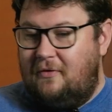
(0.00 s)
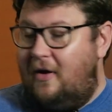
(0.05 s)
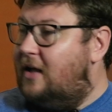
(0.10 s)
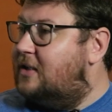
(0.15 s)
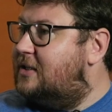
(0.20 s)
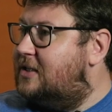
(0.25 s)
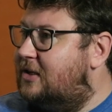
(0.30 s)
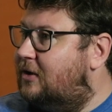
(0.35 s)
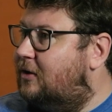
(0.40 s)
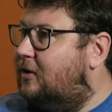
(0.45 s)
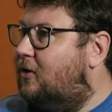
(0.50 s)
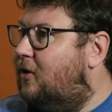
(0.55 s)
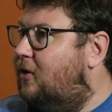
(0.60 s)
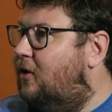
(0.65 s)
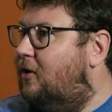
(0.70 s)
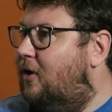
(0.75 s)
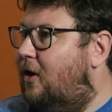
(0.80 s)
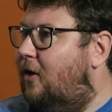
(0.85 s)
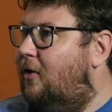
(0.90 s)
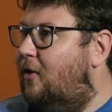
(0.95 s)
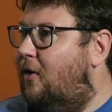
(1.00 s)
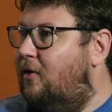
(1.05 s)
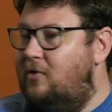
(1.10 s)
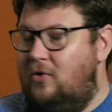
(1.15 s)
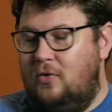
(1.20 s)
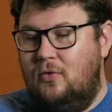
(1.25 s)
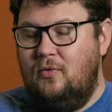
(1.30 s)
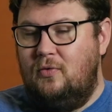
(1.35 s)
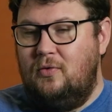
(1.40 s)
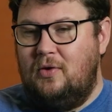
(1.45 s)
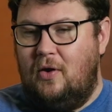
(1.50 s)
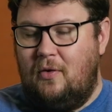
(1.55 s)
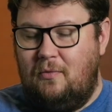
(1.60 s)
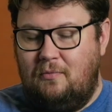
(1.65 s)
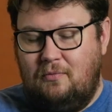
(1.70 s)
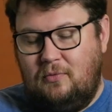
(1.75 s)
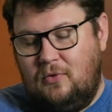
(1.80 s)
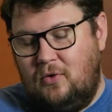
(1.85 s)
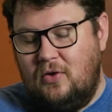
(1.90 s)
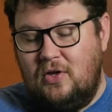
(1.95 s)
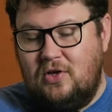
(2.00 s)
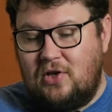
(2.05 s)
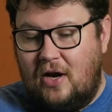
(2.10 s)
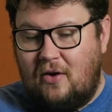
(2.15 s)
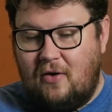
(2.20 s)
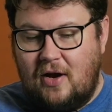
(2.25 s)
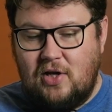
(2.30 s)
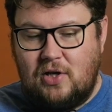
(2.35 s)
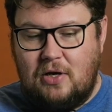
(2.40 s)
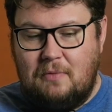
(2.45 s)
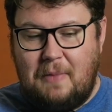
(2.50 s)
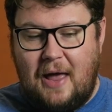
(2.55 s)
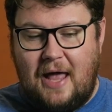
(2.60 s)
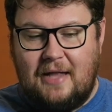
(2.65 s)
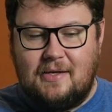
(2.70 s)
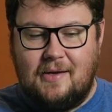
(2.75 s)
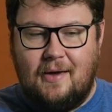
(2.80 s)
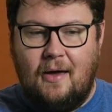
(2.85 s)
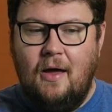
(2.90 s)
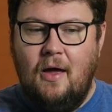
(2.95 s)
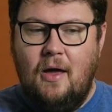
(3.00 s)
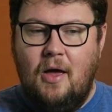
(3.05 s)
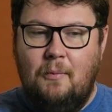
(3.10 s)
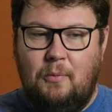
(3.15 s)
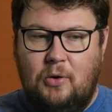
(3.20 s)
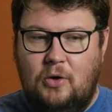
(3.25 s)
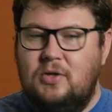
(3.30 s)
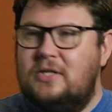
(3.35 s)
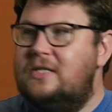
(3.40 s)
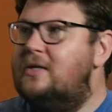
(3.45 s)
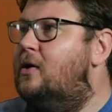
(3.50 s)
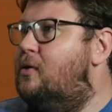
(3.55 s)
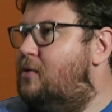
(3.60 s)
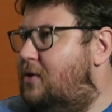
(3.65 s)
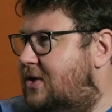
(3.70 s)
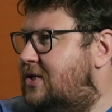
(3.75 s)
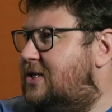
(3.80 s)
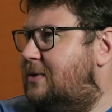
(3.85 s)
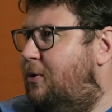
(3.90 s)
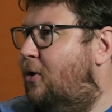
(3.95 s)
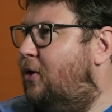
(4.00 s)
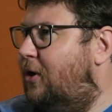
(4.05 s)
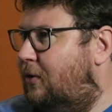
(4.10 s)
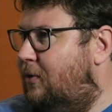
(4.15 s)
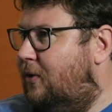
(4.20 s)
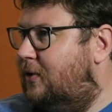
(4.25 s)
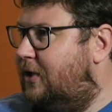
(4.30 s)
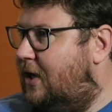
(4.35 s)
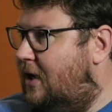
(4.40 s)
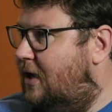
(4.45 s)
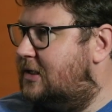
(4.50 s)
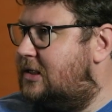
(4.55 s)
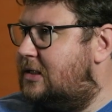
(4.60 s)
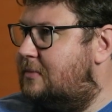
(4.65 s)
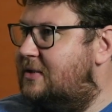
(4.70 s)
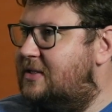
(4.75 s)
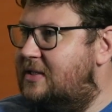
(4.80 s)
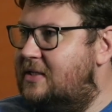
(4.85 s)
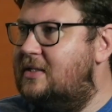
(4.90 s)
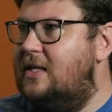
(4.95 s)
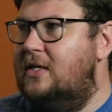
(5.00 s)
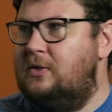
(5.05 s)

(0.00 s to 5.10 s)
faster or do the generation better, but you still want to support your older customers, and so